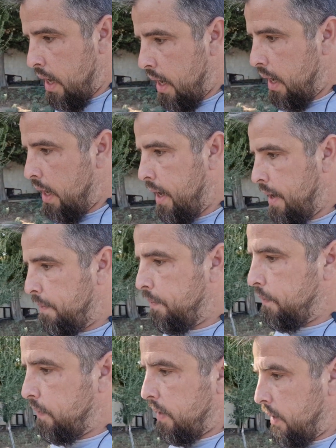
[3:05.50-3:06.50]
And
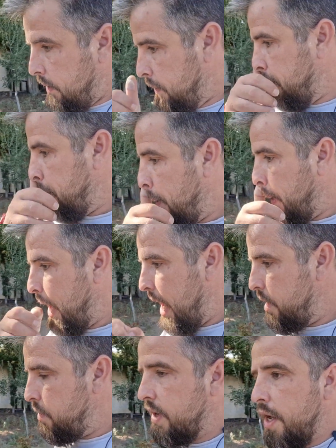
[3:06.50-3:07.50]

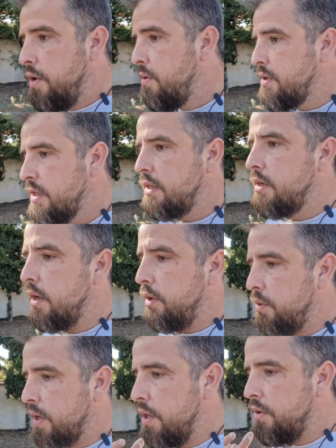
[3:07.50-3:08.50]
you
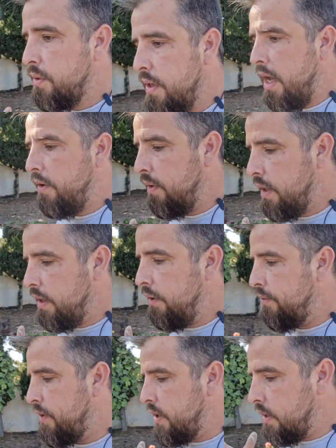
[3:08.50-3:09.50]
can do that with
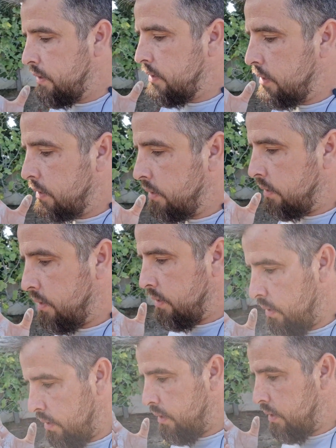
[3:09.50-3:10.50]
different
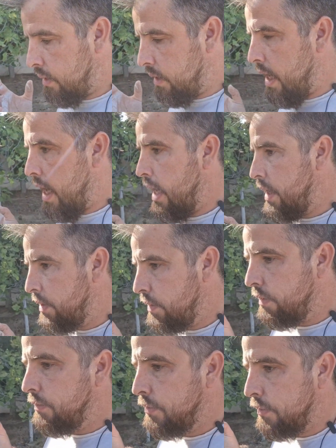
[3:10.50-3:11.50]
kind
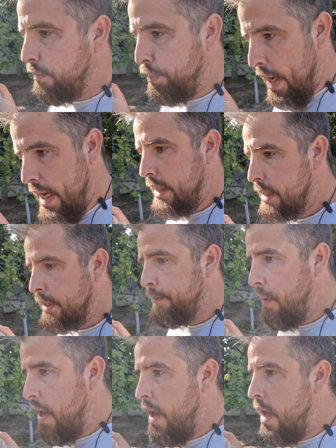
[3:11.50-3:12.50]
of paints.
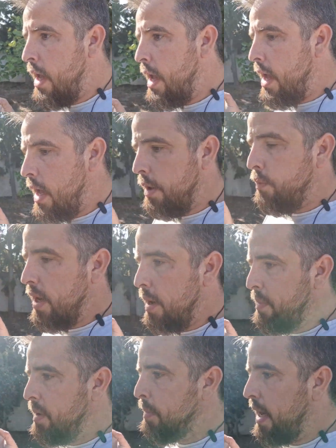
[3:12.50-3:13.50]
And what I
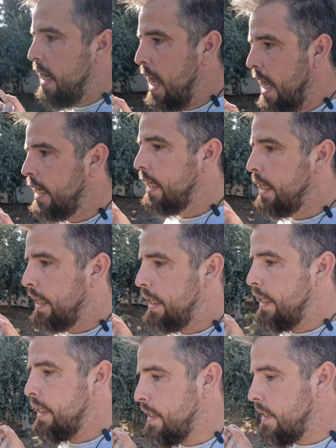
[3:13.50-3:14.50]
mean by that
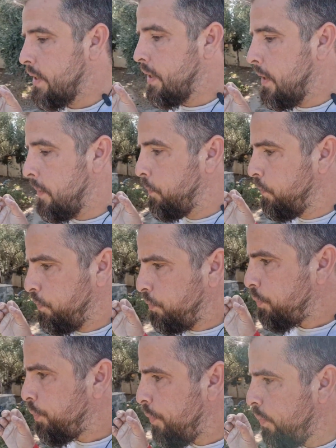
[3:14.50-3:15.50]
is
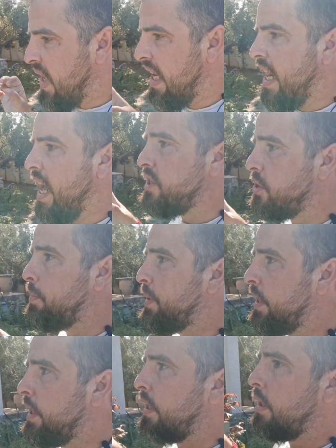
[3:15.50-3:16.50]
it has to
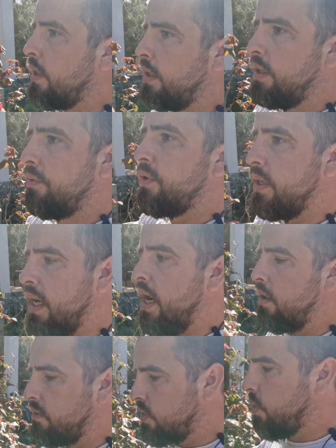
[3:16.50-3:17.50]
be a different kind
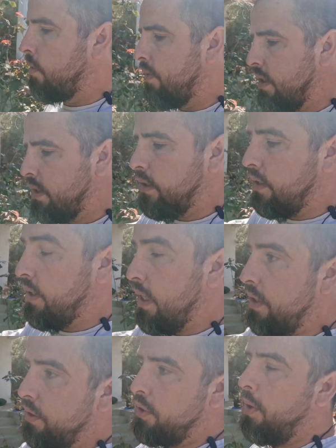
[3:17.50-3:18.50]
of solvent
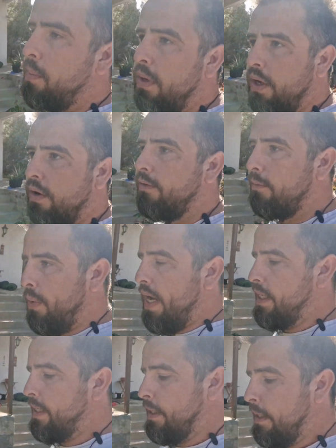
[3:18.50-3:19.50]
than the top layer of paint.